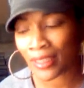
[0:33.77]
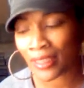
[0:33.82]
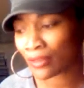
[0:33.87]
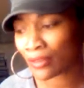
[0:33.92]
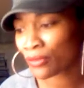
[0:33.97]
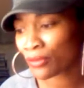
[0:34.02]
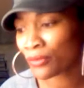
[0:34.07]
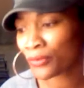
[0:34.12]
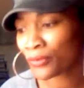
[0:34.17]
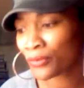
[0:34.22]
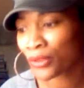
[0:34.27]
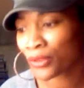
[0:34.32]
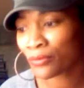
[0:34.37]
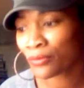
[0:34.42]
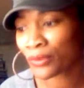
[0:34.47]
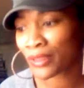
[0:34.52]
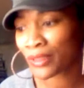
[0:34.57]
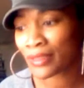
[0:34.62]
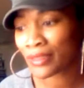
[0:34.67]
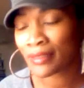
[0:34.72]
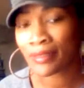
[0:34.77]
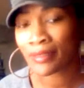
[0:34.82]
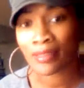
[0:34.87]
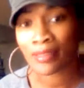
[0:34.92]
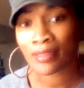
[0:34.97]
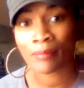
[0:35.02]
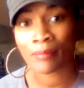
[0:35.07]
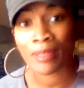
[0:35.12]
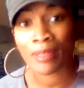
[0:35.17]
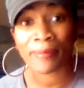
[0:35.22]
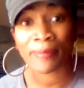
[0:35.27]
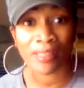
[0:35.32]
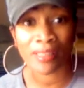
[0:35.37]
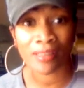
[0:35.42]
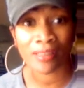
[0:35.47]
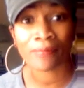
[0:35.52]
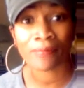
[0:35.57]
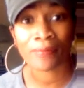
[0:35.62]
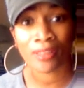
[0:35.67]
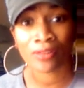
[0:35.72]
I don't know if you can really see, maybe
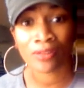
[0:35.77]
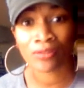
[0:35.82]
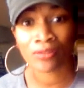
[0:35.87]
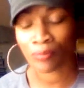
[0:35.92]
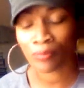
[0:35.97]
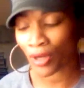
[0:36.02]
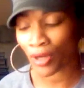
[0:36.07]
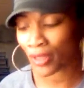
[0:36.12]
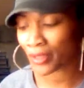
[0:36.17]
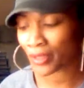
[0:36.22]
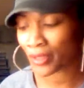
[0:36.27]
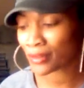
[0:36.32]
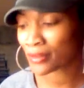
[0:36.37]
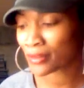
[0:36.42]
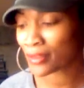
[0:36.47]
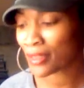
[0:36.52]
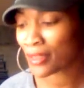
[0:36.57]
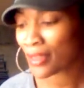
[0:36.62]
in the finished product,